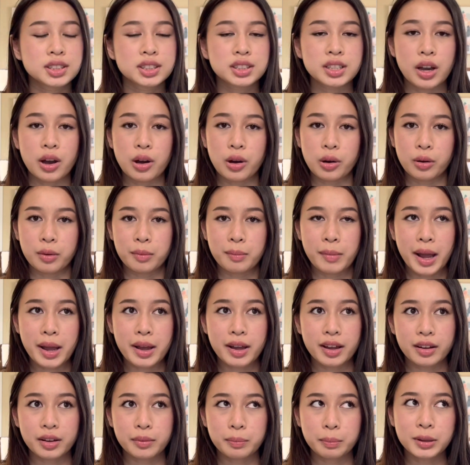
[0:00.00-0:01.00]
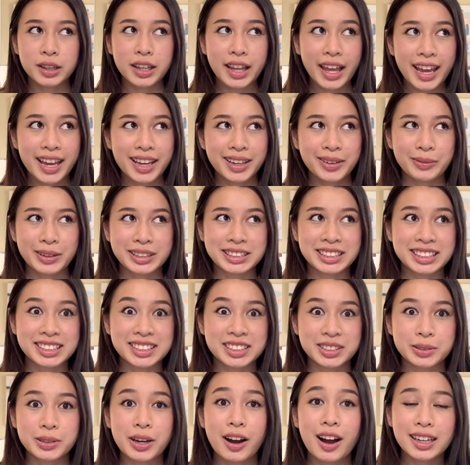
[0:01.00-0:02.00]
So my plan was to
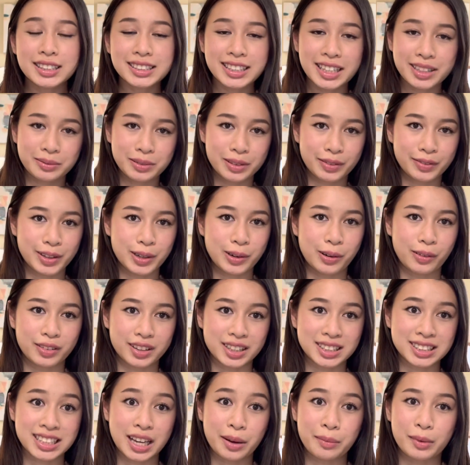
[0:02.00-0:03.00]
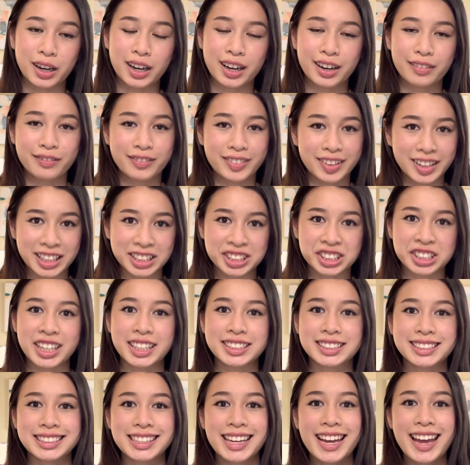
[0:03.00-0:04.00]
do content review over the summer, finish
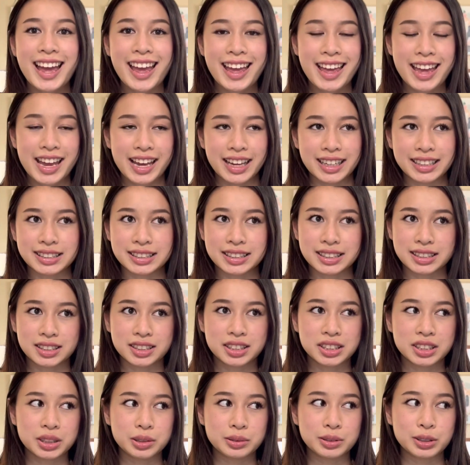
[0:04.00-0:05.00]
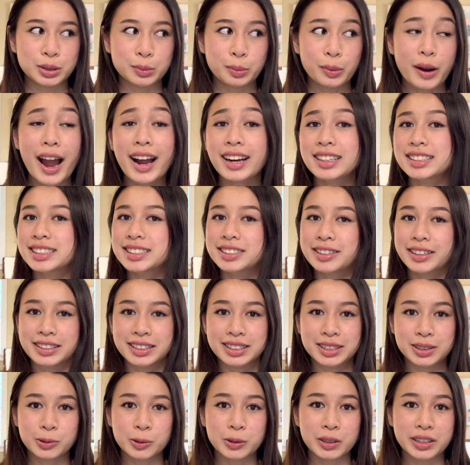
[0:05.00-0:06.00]
it, and to do practice during the
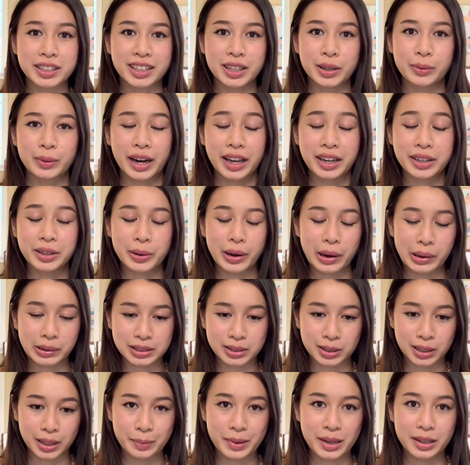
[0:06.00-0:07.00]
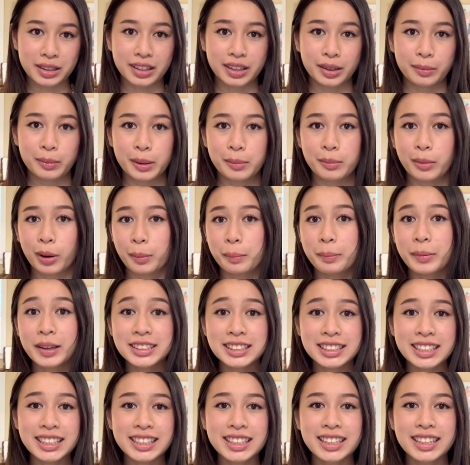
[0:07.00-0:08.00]
school year when I knew I was gonna be a little bit more
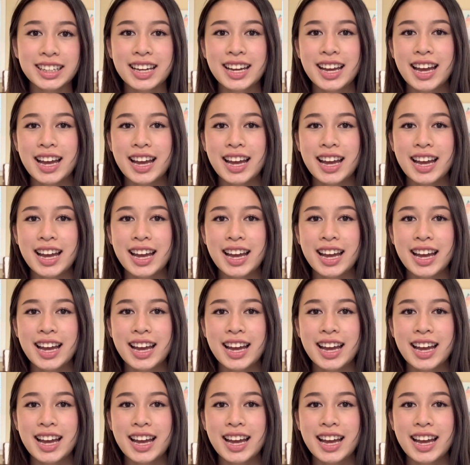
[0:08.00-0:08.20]
busy